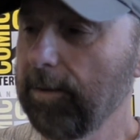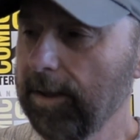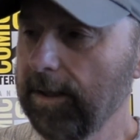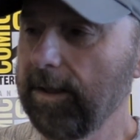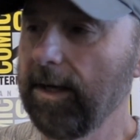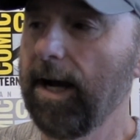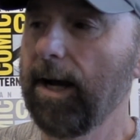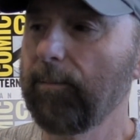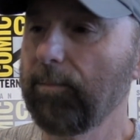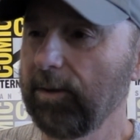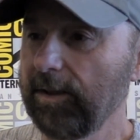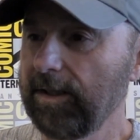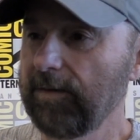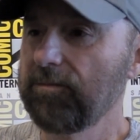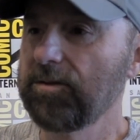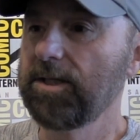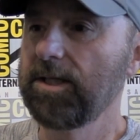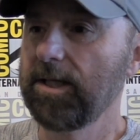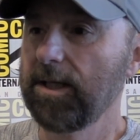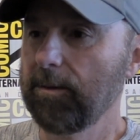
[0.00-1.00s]
But I
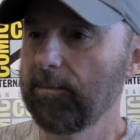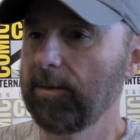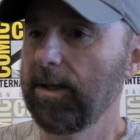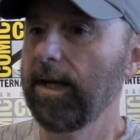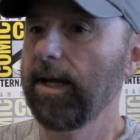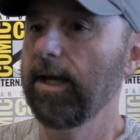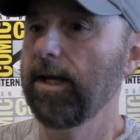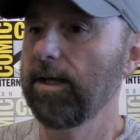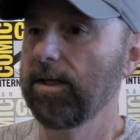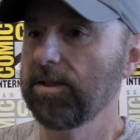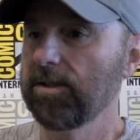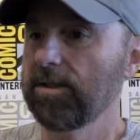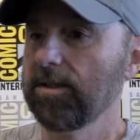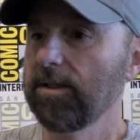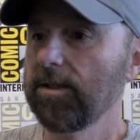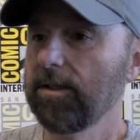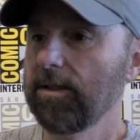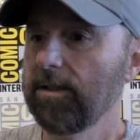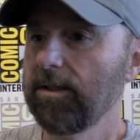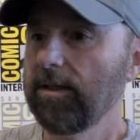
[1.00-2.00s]
believe Tim has
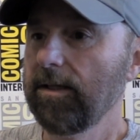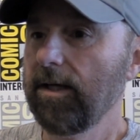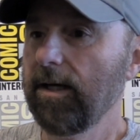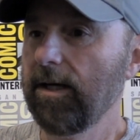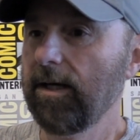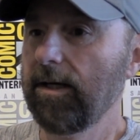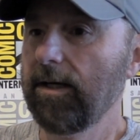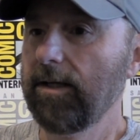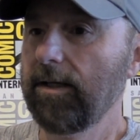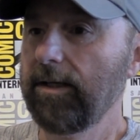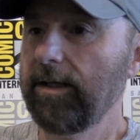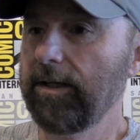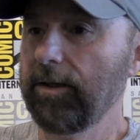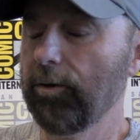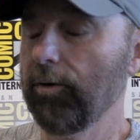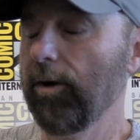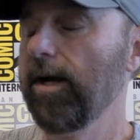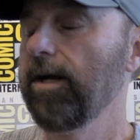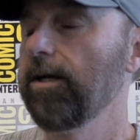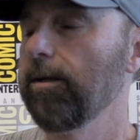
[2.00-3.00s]

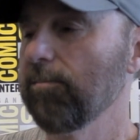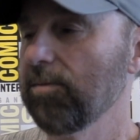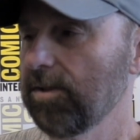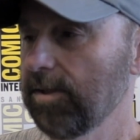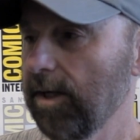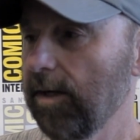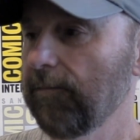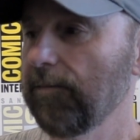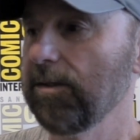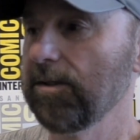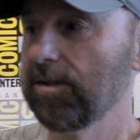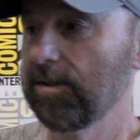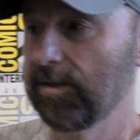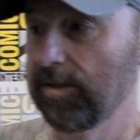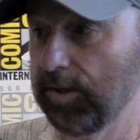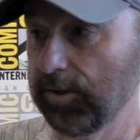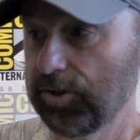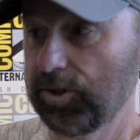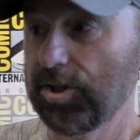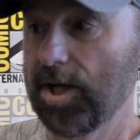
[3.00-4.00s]
ingrained himself as
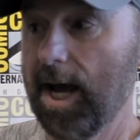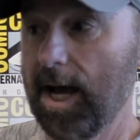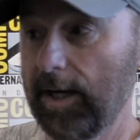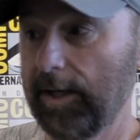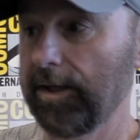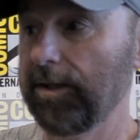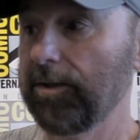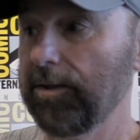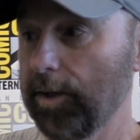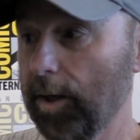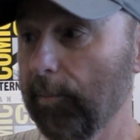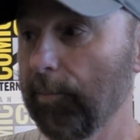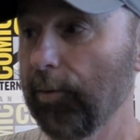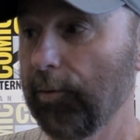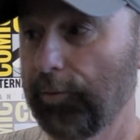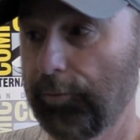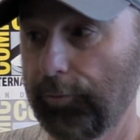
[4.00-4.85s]
the solid number